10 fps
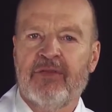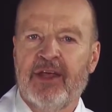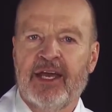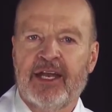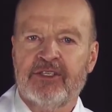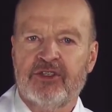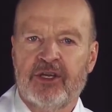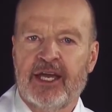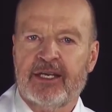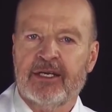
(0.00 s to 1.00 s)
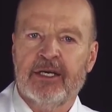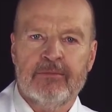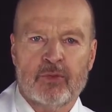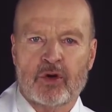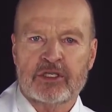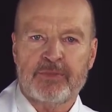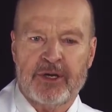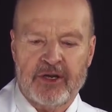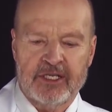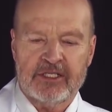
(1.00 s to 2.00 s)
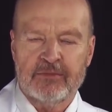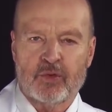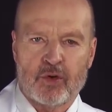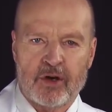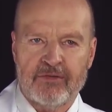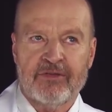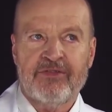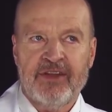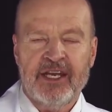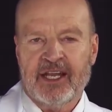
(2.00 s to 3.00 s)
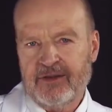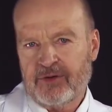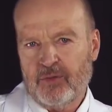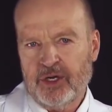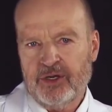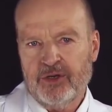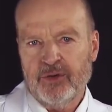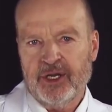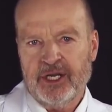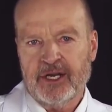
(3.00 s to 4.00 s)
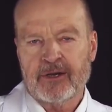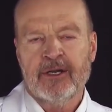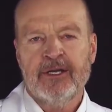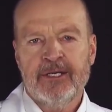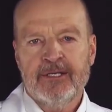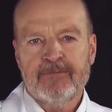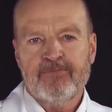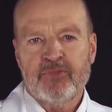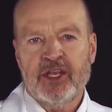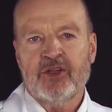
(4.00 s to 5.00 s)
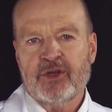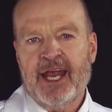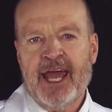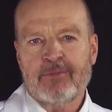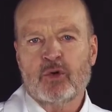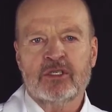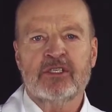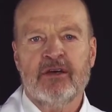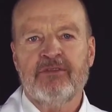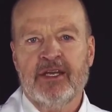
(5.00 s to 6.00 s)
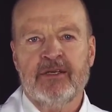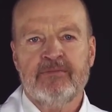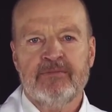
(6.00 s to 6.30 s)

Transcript: and then as you get more experience and more of a feeling for what you're doing here, then you can add more stuff in.